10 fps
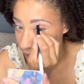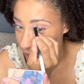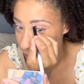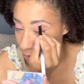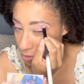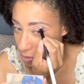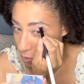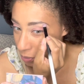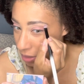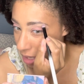And I'm
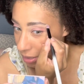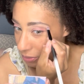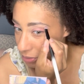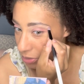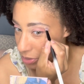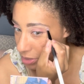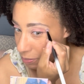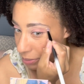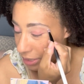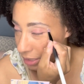kind of used to
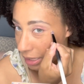being